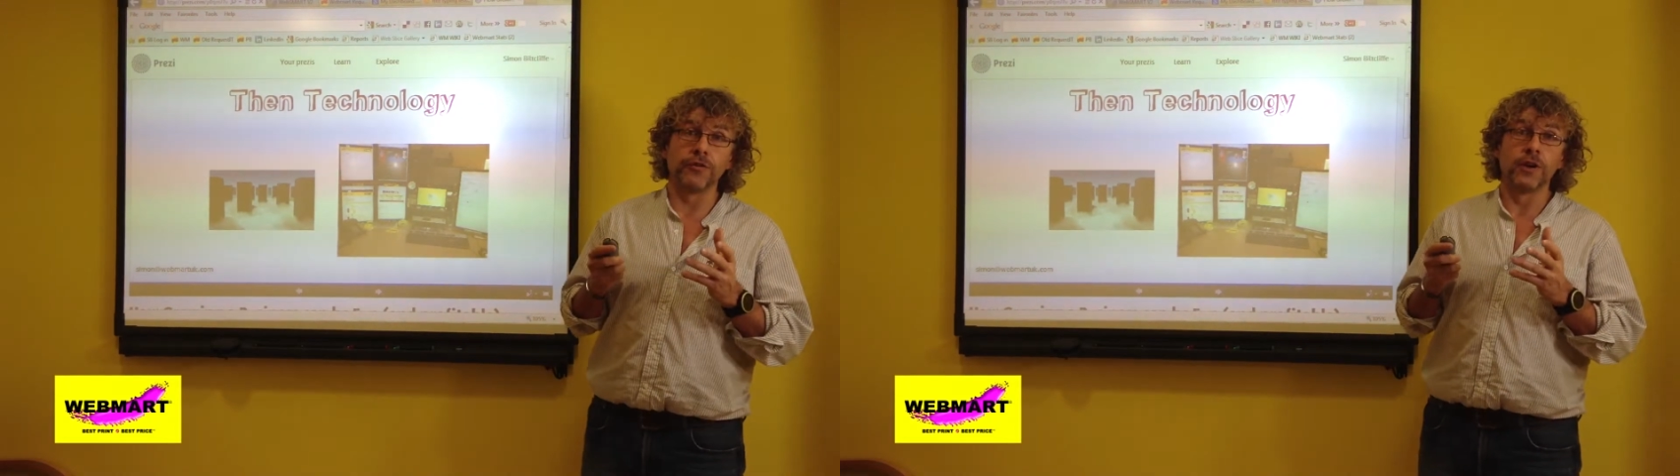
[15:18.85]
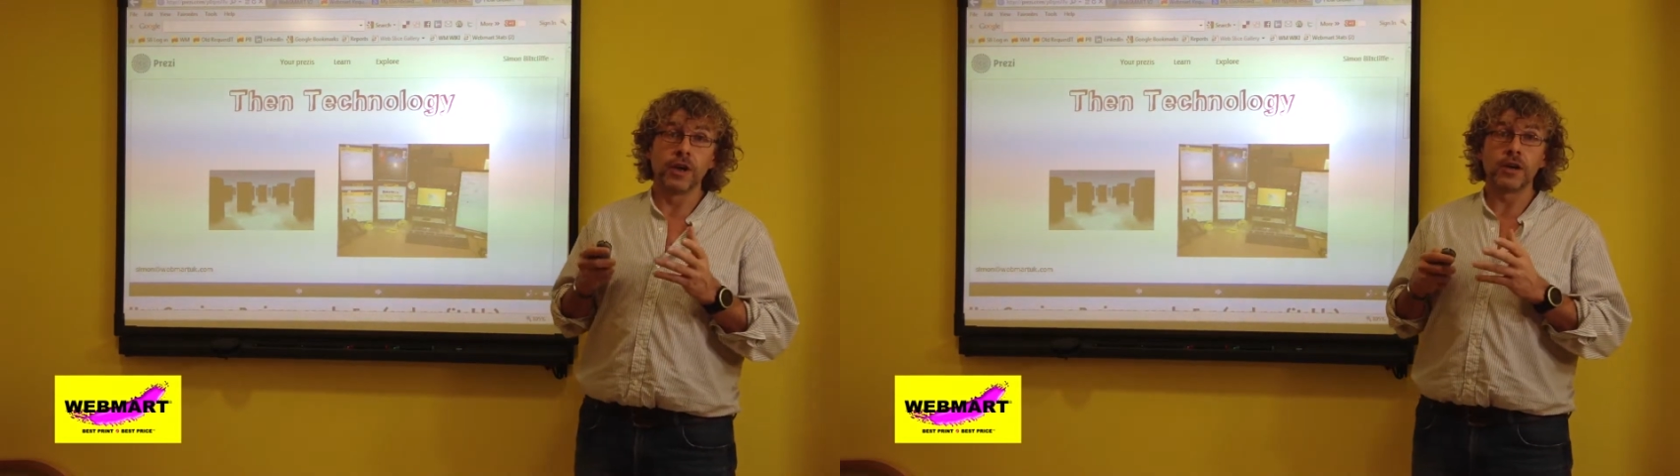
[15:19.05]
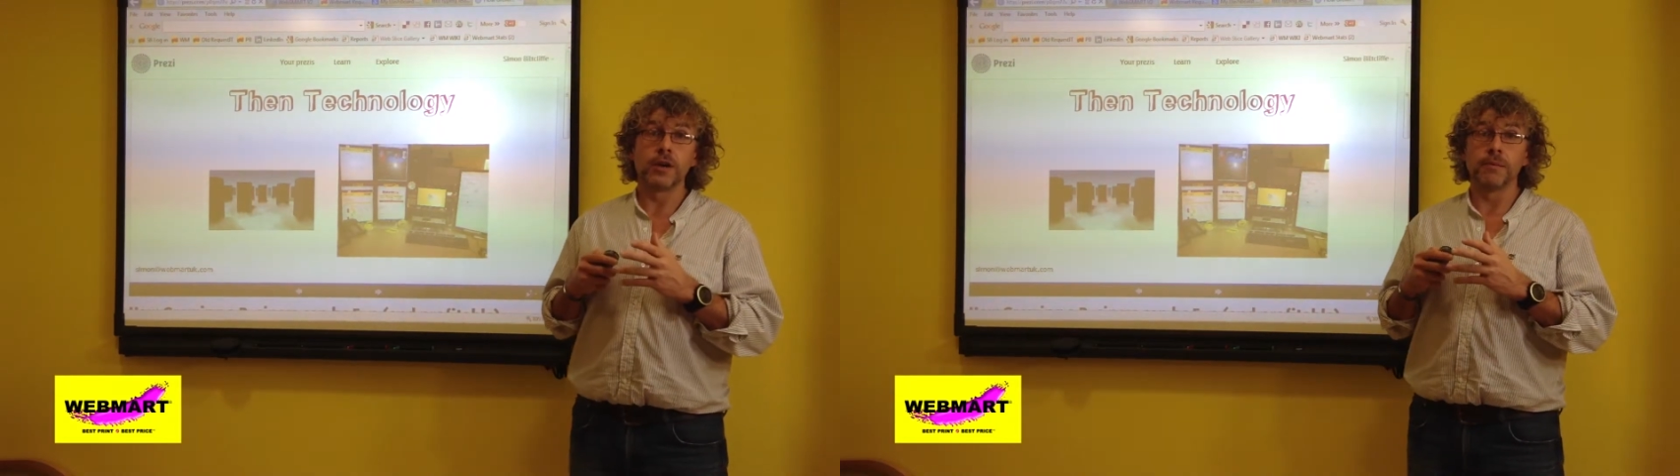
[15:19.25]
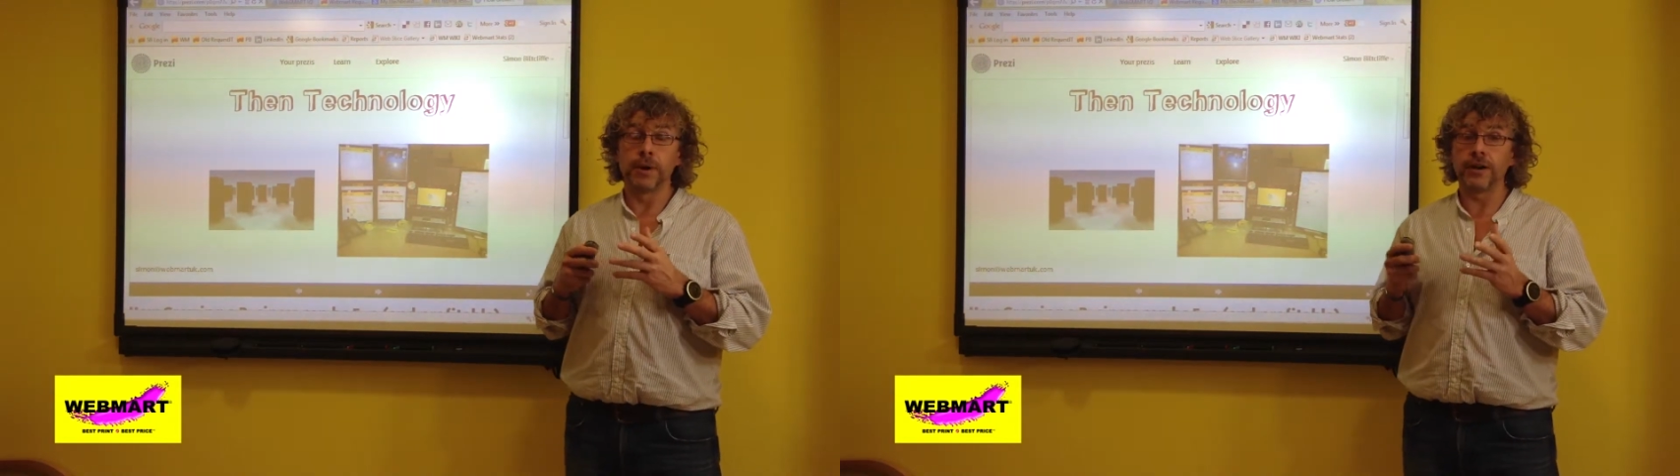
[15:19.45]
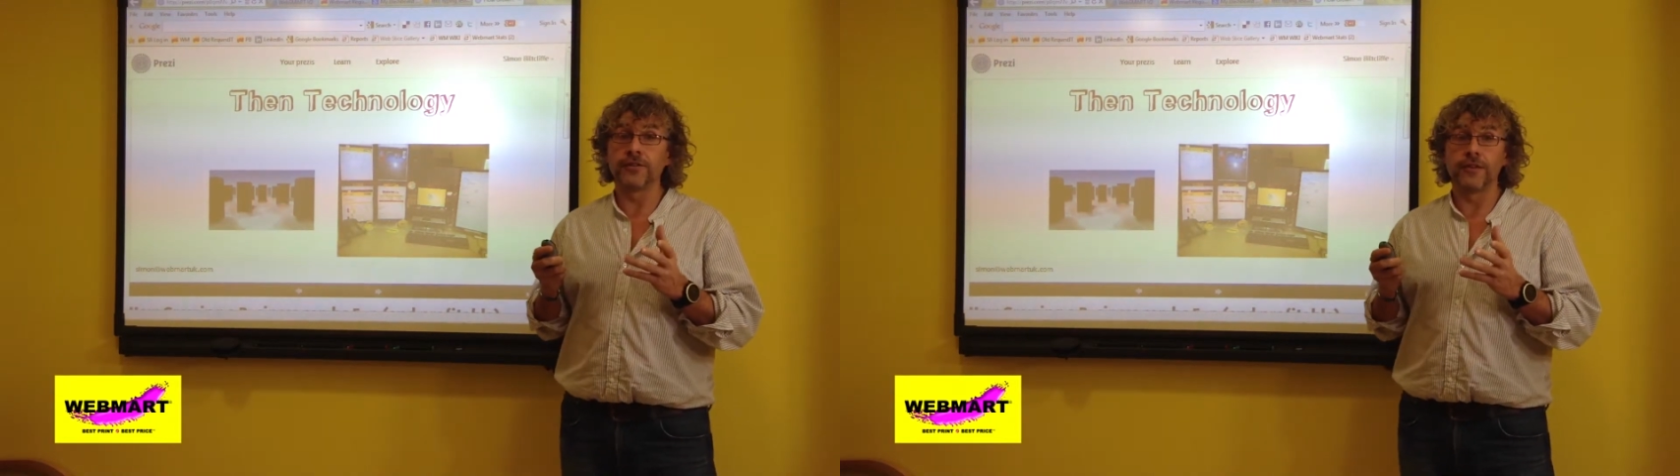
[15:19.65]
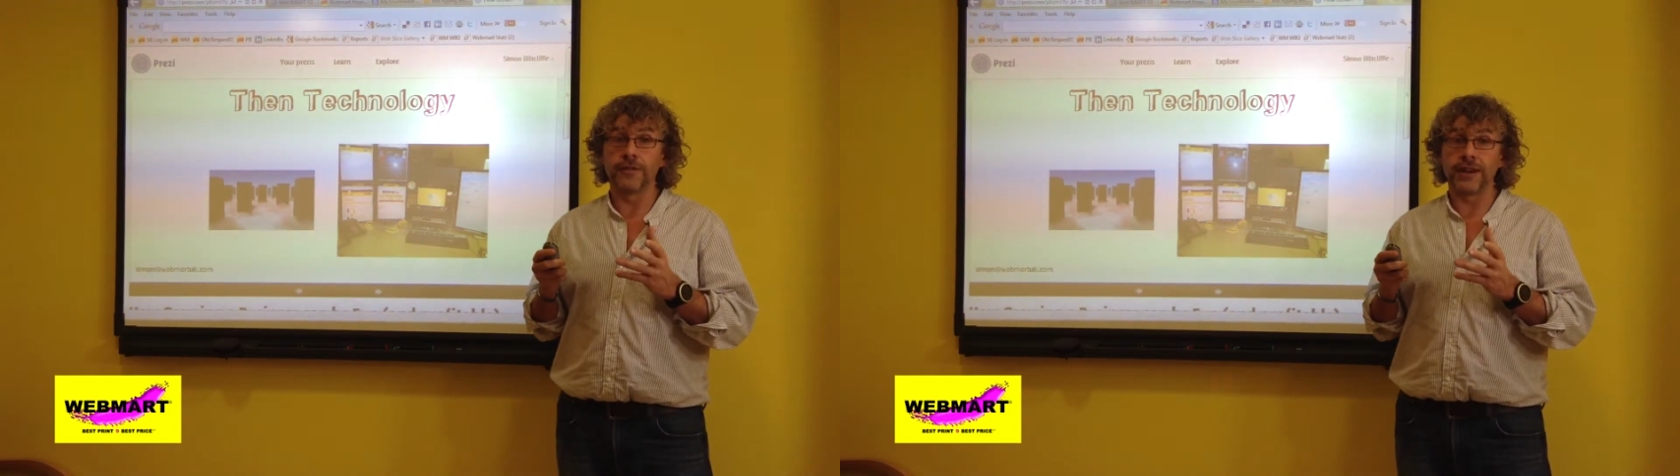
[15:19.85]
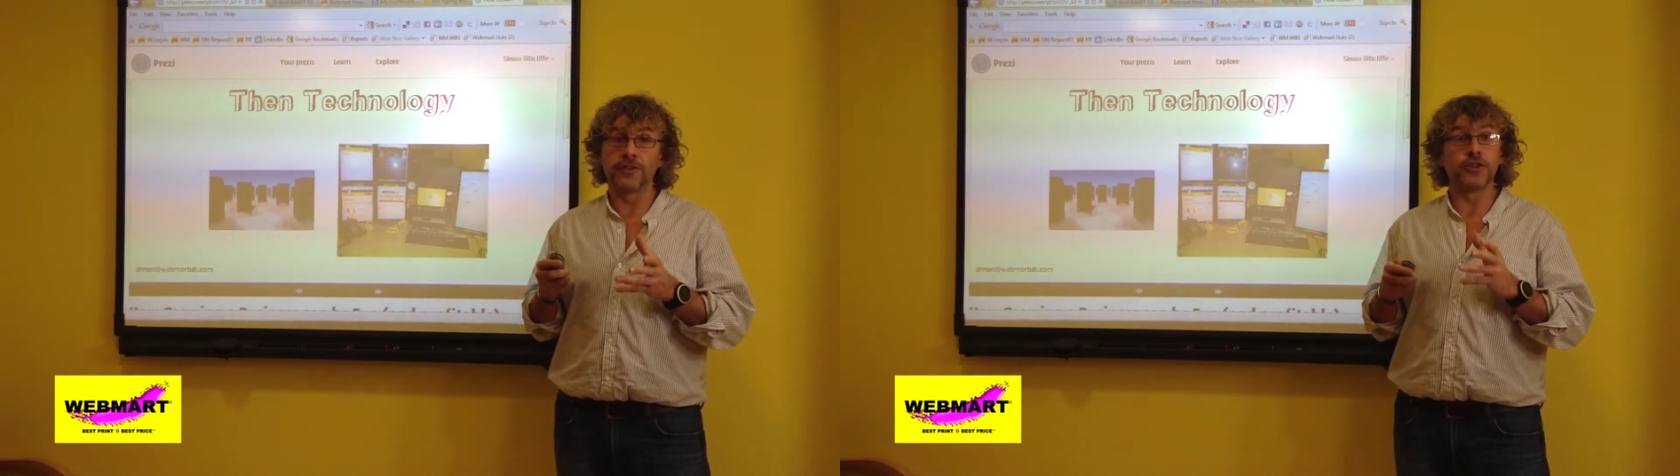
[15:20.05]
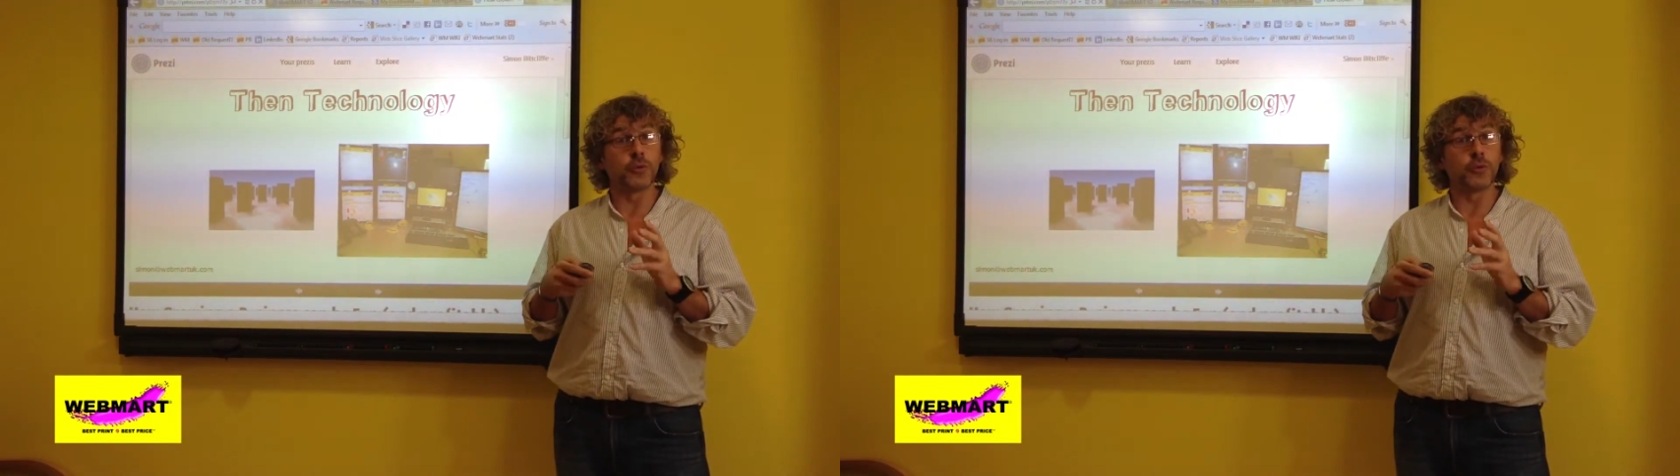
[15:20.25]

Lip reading: But that is a source of